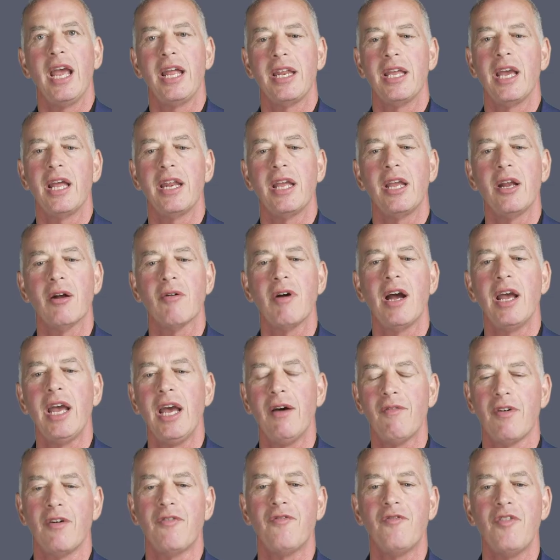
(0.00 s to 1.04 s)
And yet here I
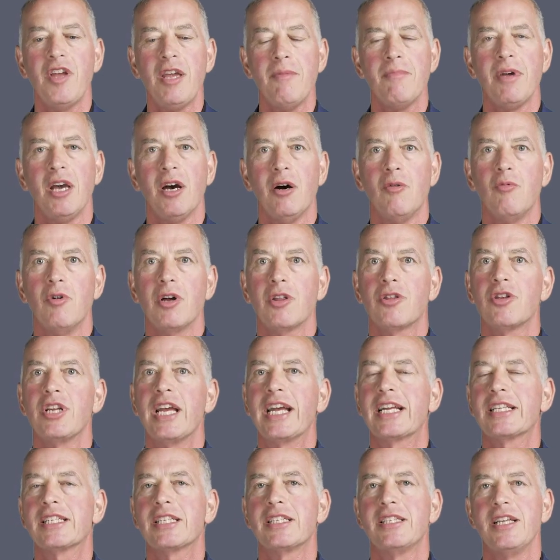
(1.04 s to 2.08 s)
have a female with
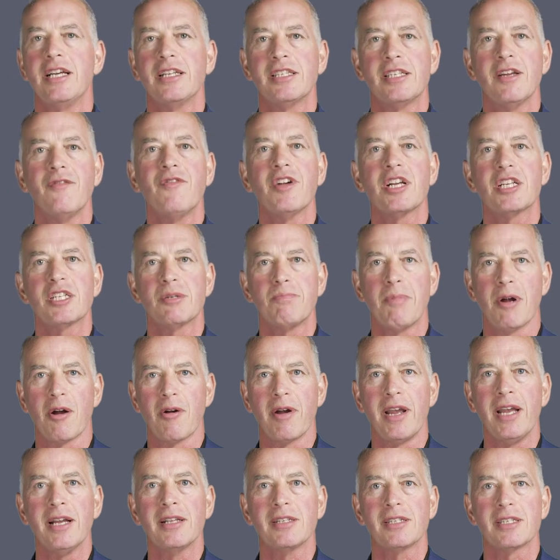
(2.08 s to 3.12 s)
extensive
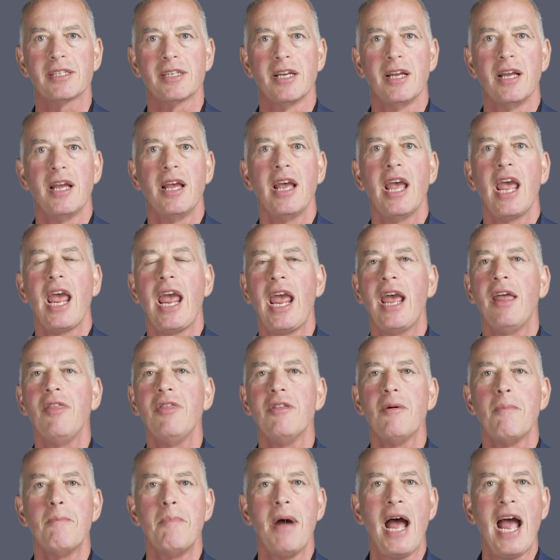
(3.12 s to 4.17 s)
experience and
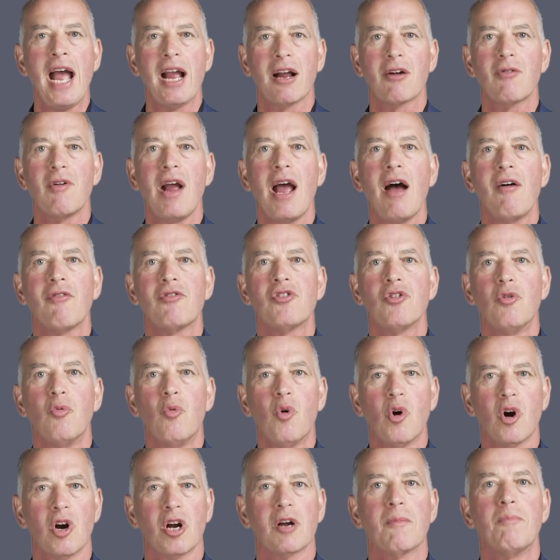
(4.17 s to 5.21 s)
the background to
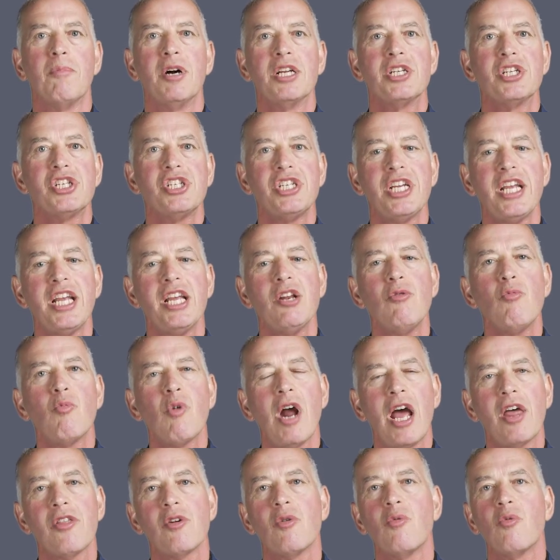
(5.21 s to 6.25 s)
work, but she'd
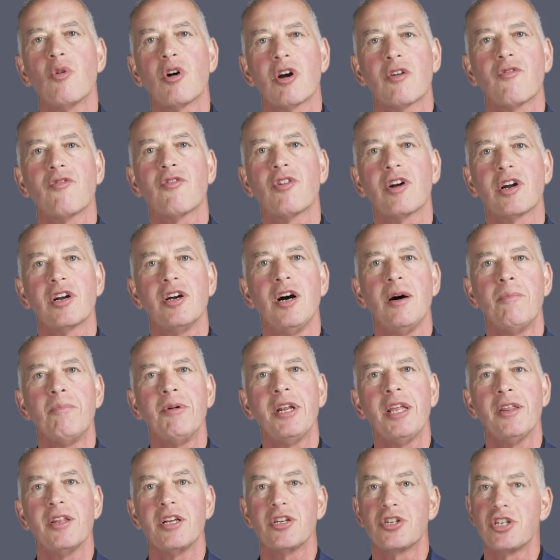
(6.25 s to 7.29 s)
rather work for a
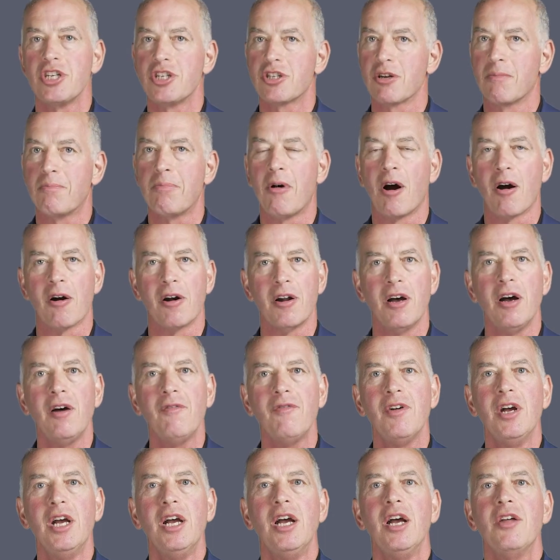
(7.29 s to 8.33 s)
company that she's a part
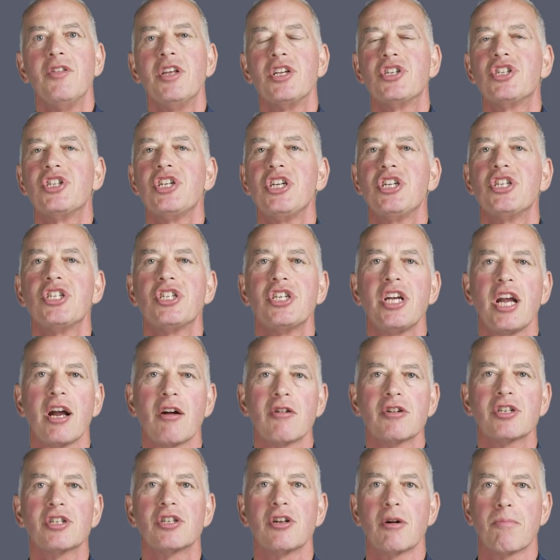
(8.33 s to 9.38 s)
of, that she
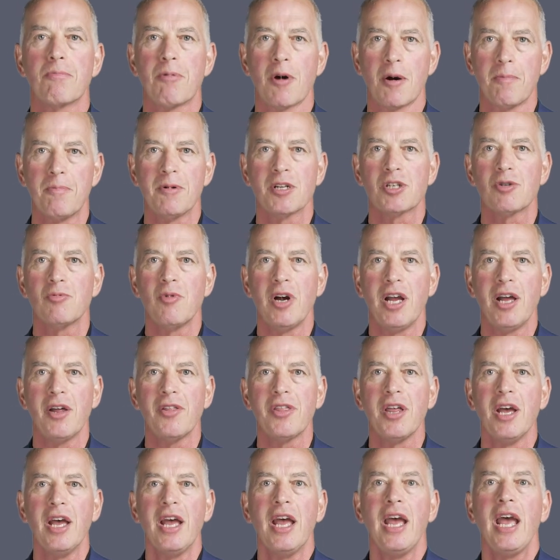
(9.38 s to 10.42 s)
shares their purpose
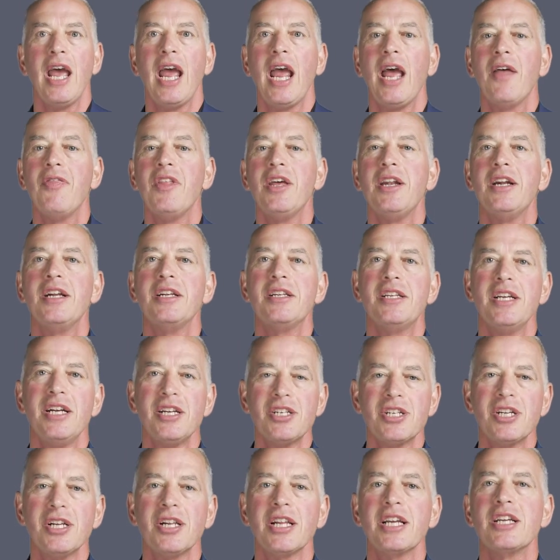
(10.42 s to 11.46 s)
with. And then
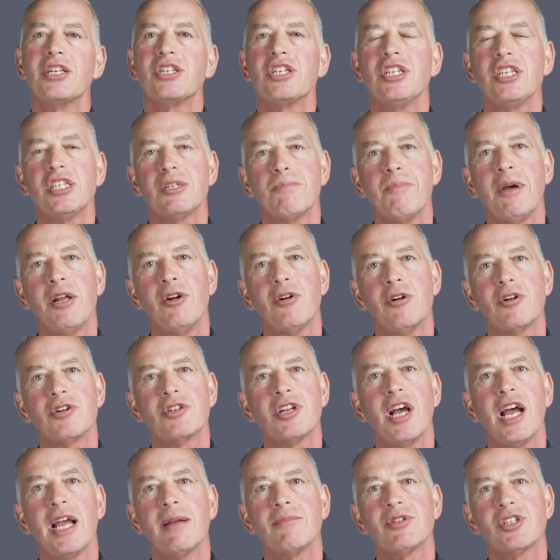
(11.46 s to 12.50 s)
additionally, she spent her
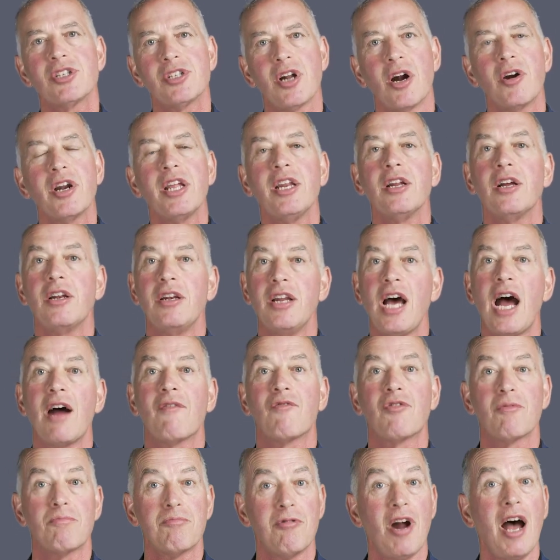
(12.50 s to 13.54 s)
time starting a
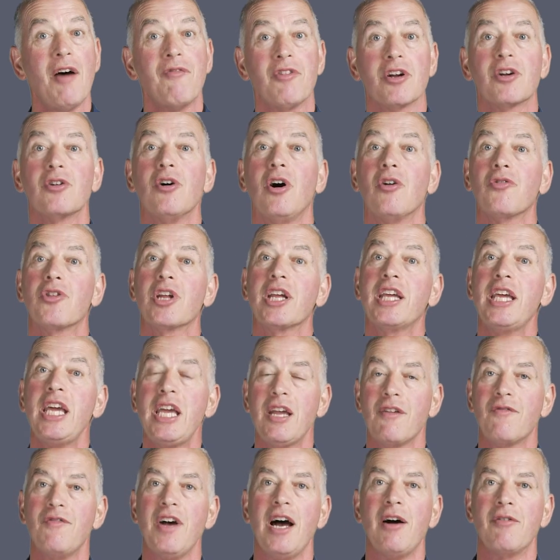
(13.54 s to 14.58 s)
not-for-profit called the
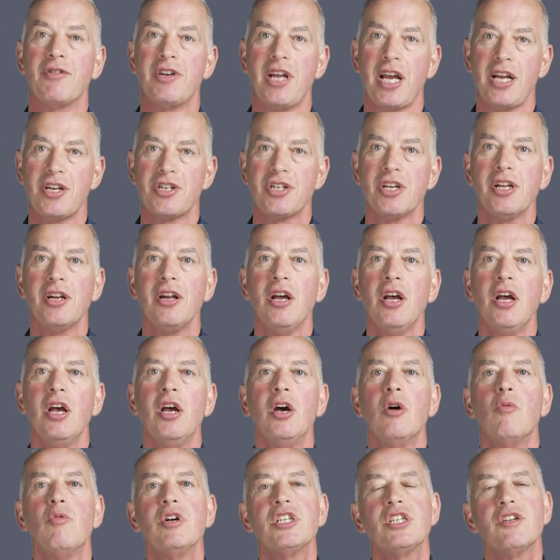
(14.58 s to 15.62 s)
Geek Foundation,
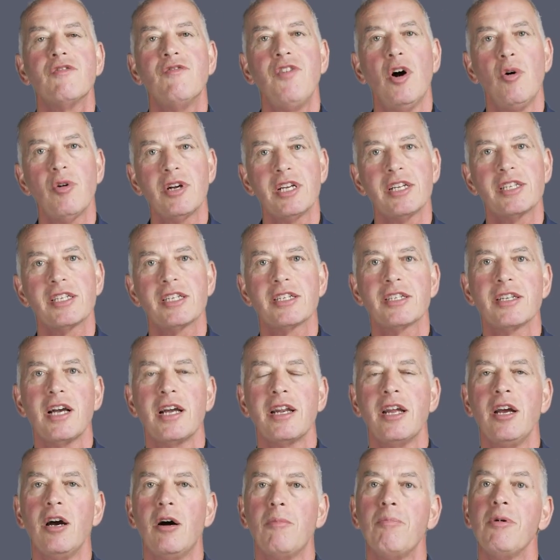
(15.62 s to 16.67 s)
which focuses
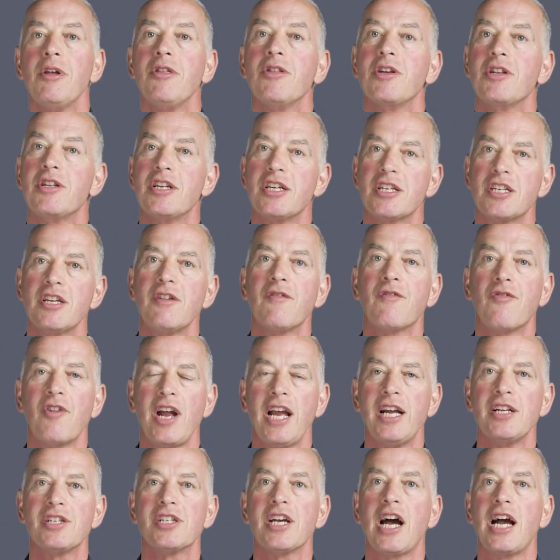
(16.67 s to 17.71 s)
on helping the
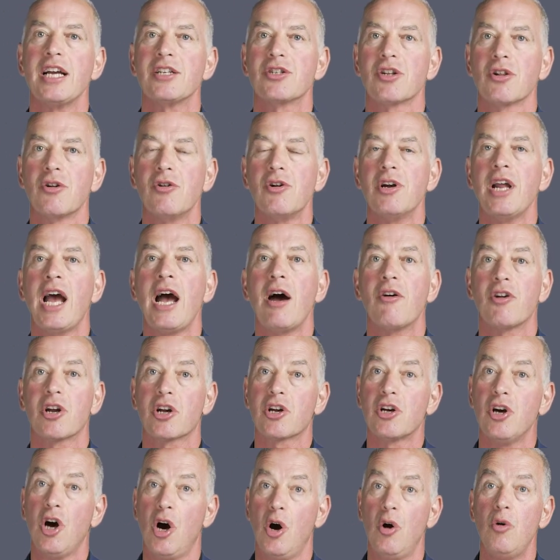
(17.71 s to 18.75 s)
disenfranchised learn how to
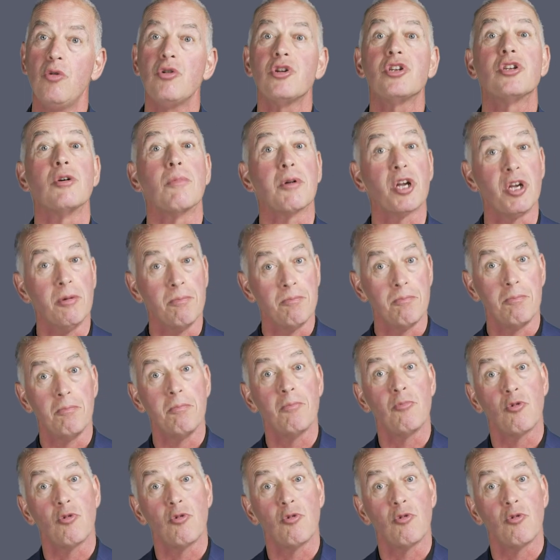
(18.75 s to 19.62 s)
code, to